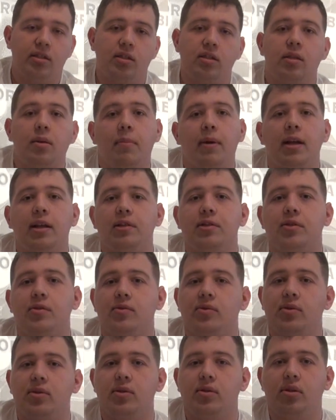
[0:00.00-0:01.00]

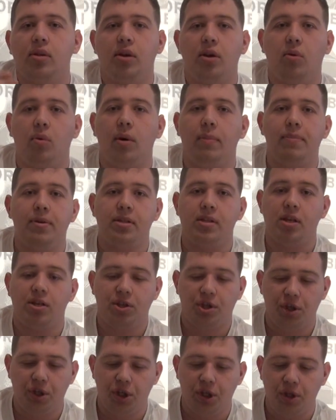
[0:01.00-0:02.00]
Depends what
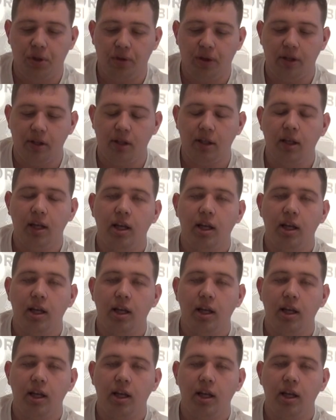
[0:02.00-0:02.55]
position you're doing.